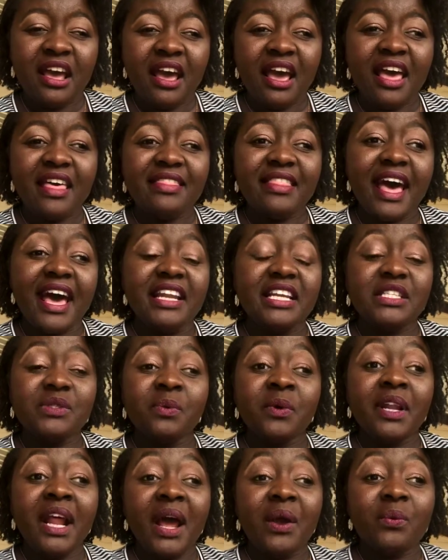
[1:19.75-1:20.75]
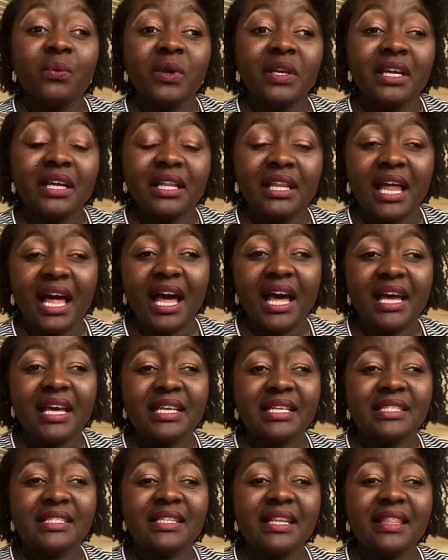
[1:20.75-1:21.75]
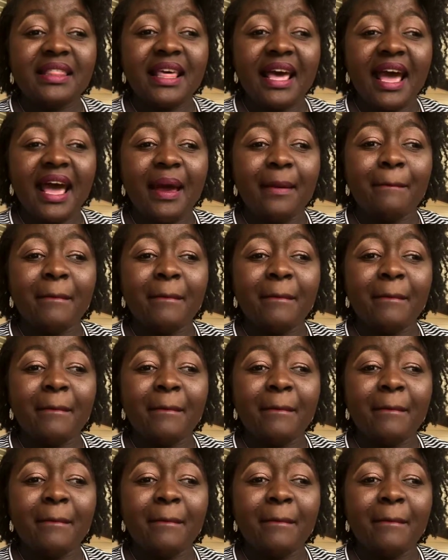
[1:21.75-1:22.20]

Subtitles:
And that is when I realized that